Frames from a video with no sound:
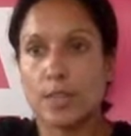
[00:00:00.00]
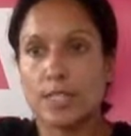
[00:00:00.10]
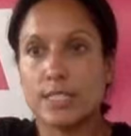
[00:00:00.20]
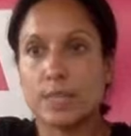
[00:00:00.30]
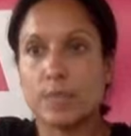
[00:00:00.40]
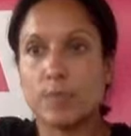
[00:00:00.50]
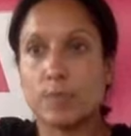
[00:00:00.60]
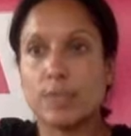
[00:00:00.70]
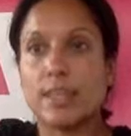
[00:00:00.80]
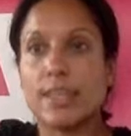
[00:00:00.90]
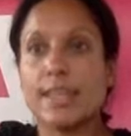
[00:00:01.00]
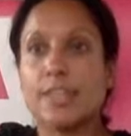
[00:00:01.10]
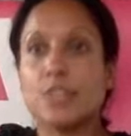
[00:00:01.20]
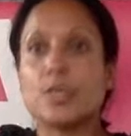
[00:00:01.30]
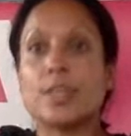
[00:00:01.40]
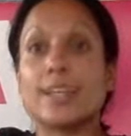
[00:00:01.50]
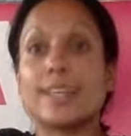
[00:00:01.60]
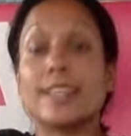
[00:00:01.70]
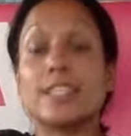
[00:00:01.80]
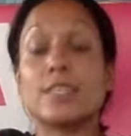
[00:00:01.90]
Instead, we breathe into it
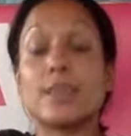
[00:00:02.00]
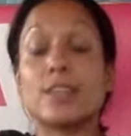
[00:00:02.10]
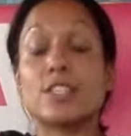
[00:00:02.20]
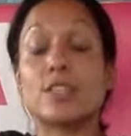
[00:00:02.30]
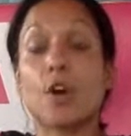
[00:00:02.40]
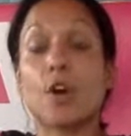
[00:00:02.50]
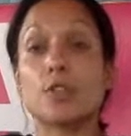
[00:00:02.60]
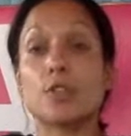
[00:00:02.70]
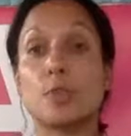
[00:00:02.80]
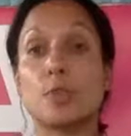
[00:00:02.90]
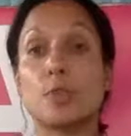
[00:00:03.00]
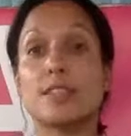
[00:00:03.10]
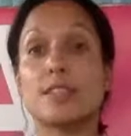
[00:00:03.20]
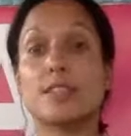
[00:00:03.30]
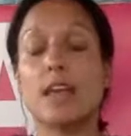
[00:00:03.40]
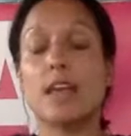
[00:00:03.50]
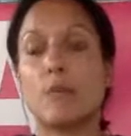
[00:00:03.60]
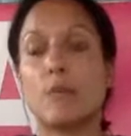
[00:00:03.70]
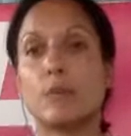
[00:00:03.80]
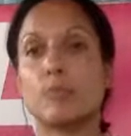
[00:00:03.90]
like the expansive heart space.
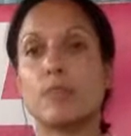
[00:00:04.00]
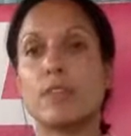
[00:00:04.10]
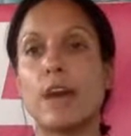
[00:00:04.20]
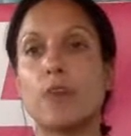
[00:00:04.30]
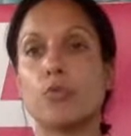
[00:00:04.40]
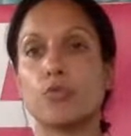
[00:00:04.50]
And when we breathe out,